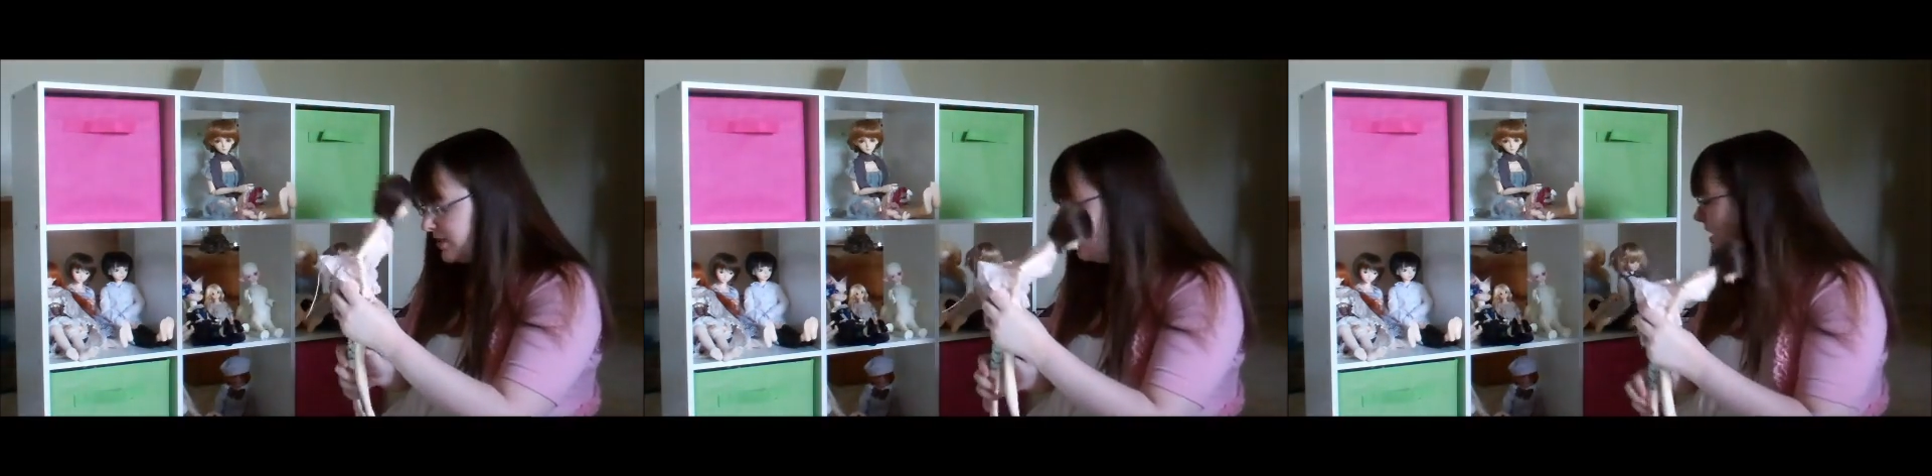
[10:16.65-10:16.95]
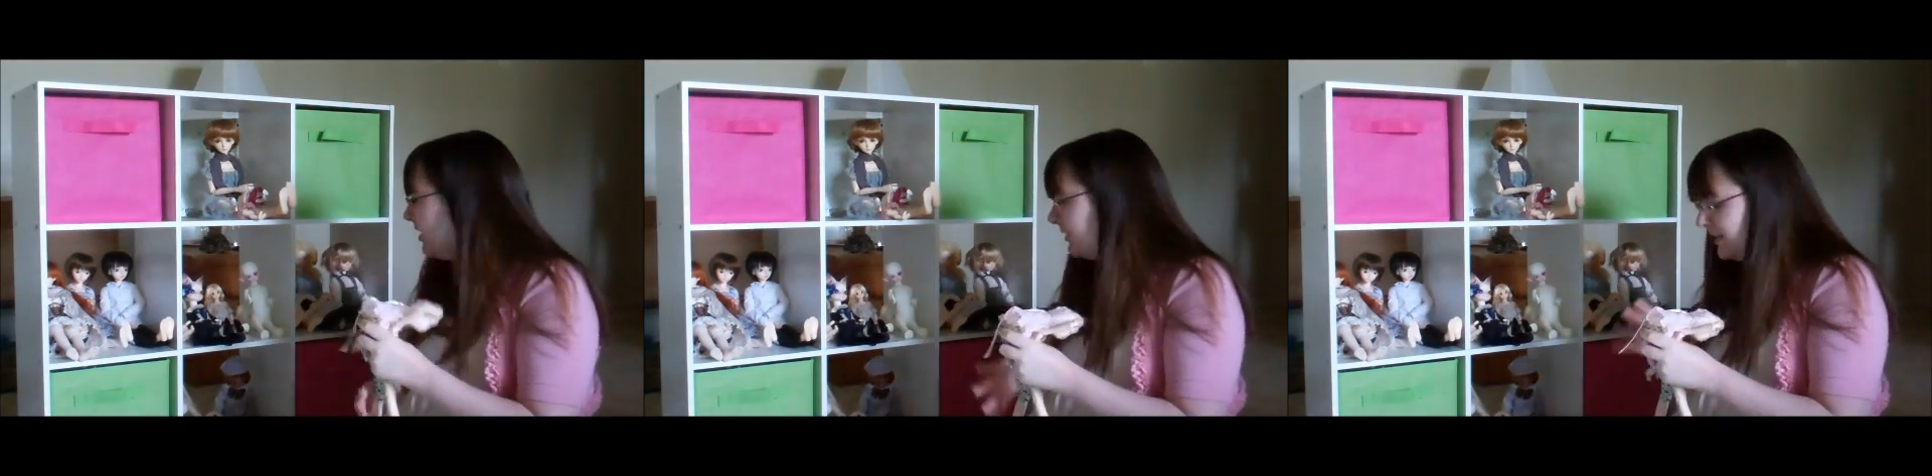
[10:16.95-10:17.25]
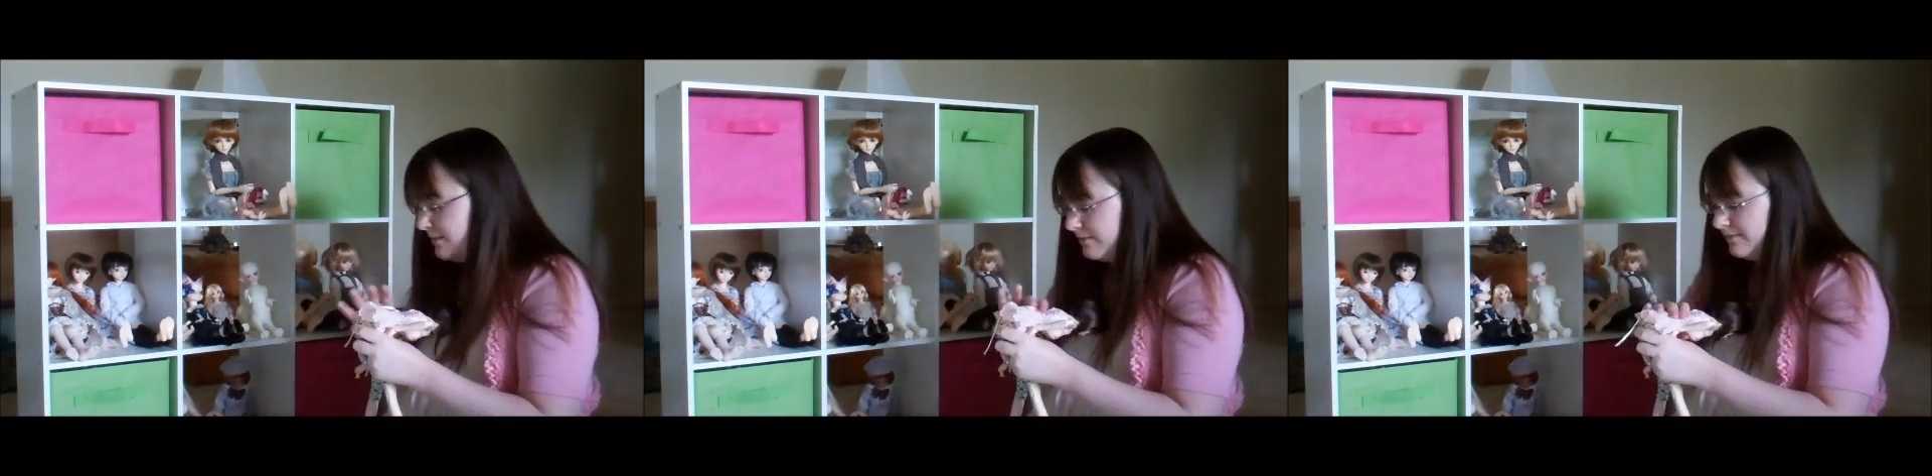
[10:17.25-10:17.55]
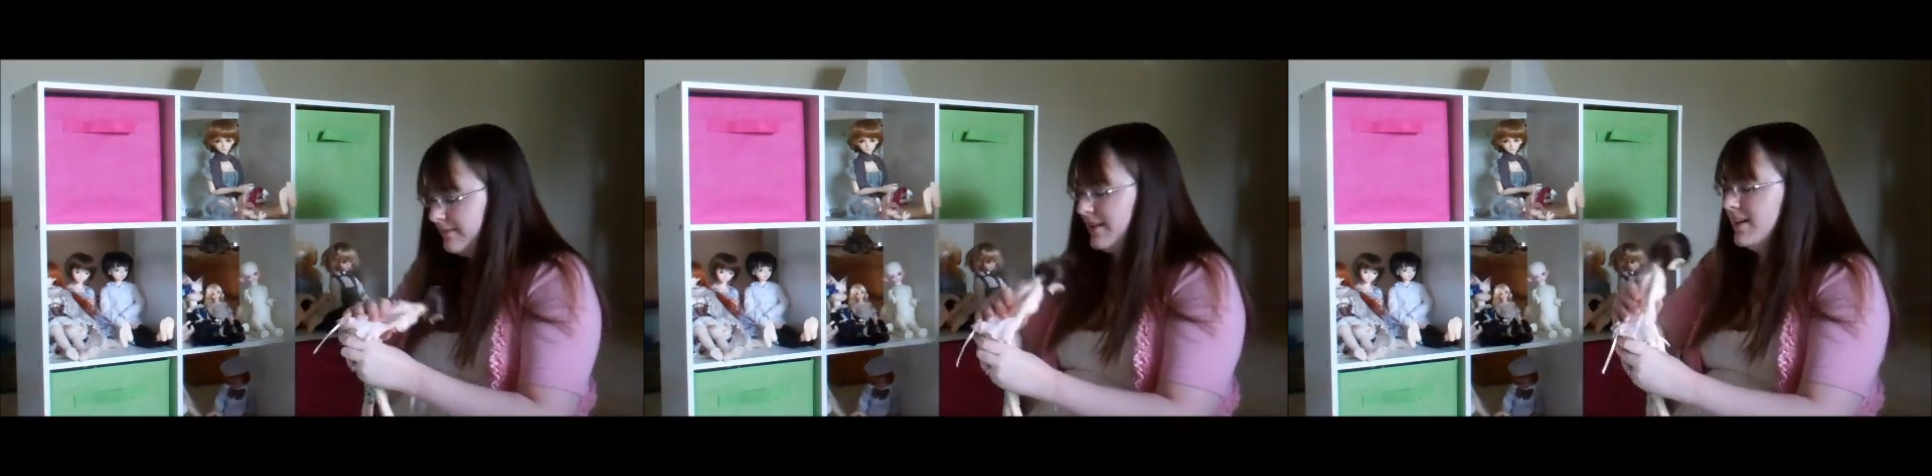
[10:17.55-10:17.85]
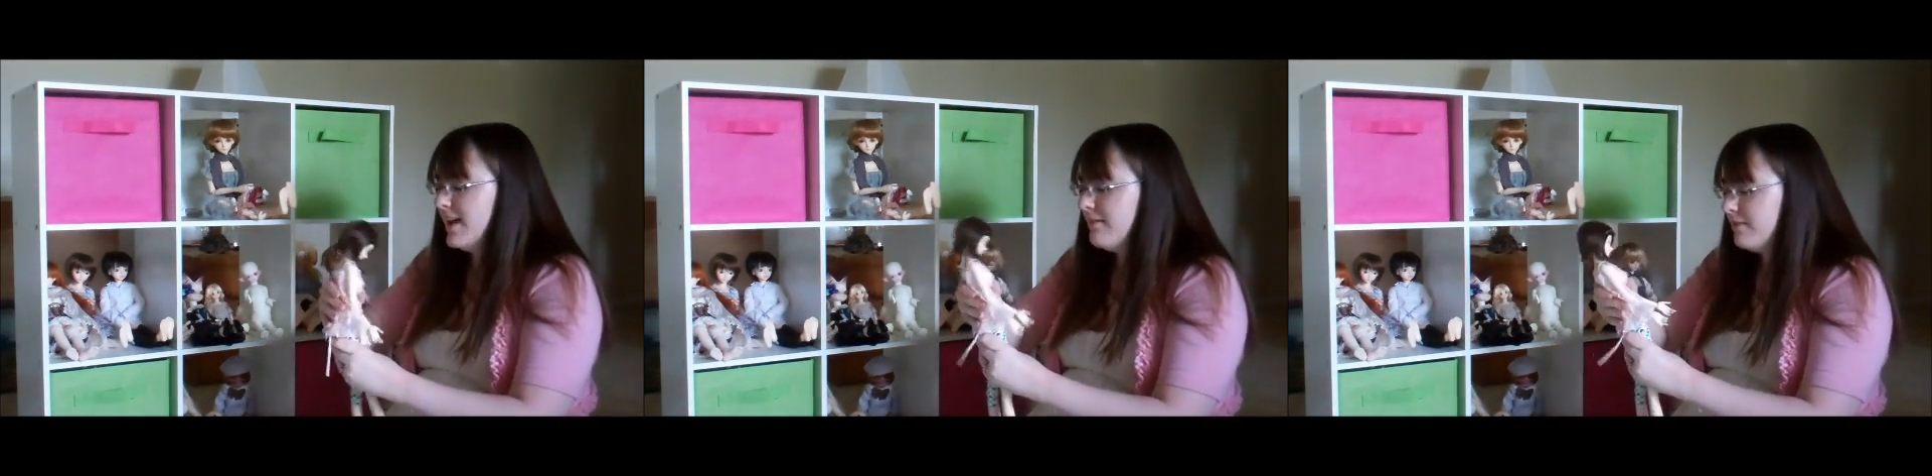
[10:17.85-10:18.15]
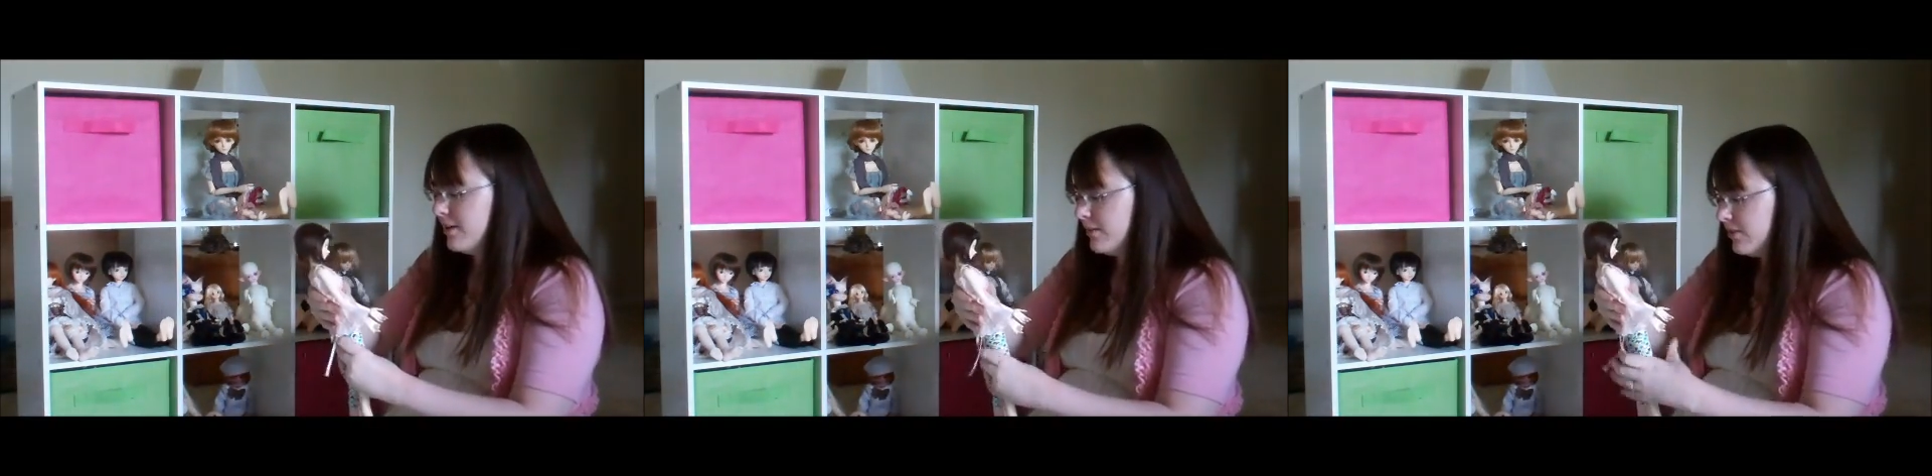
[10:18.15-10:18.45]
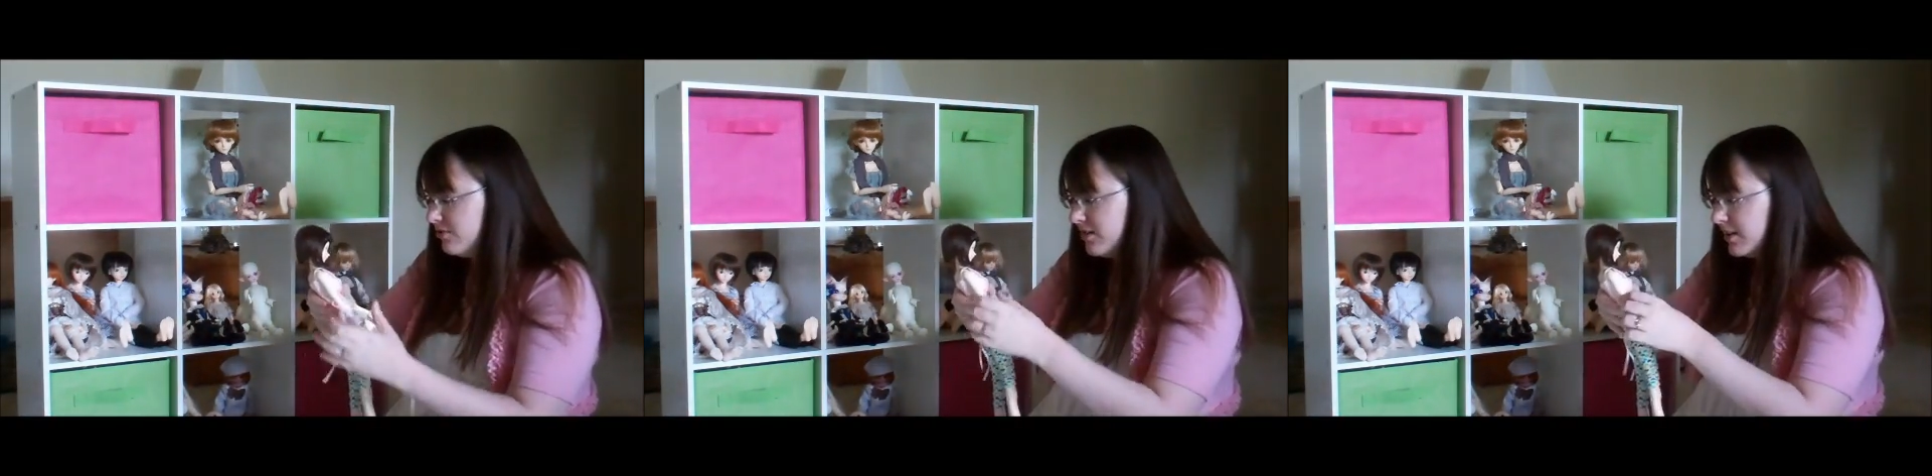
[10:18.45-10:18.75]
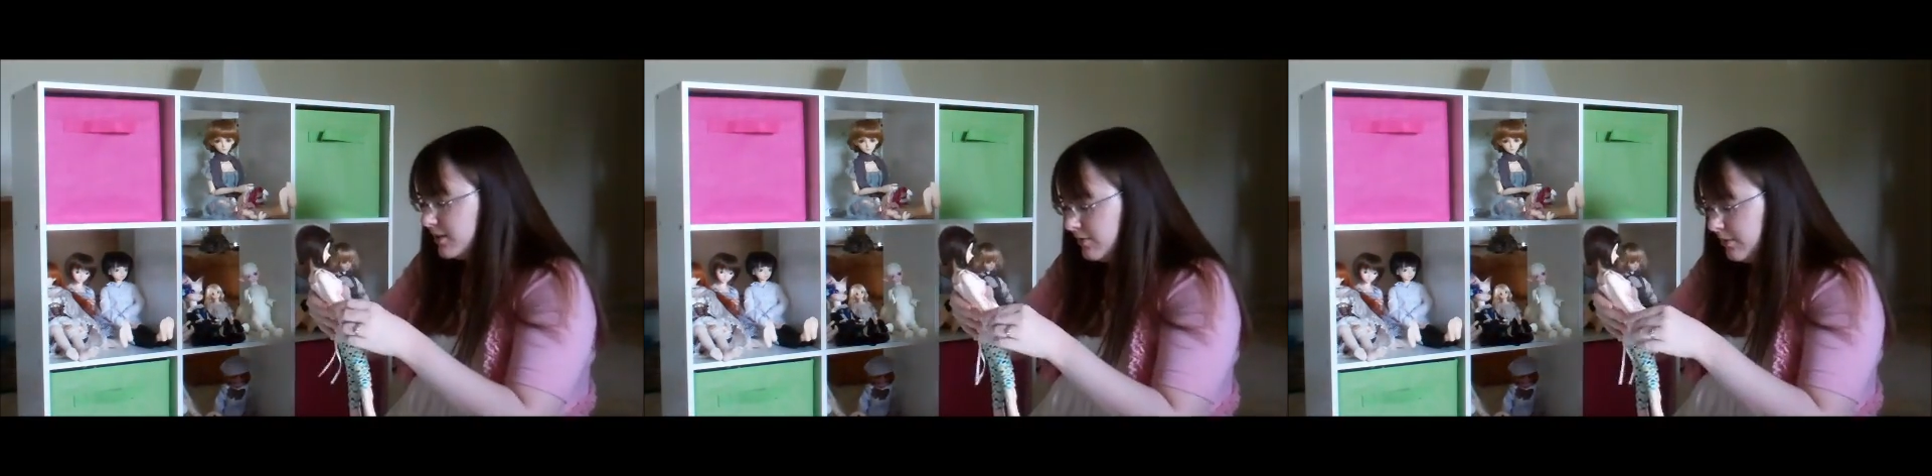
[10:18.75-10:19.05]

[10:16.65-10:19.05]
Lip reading: tall, and not very well strong at the